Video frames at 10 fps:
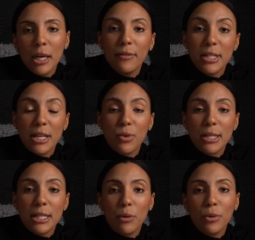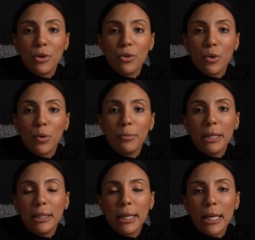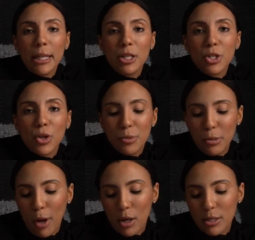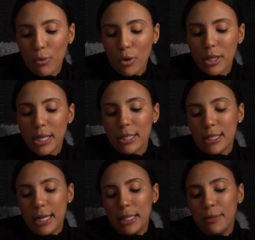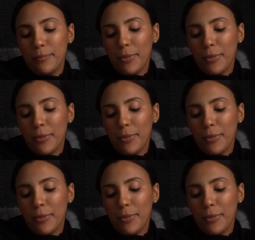If it does resonate with you, there will be a link in the description box for the extended.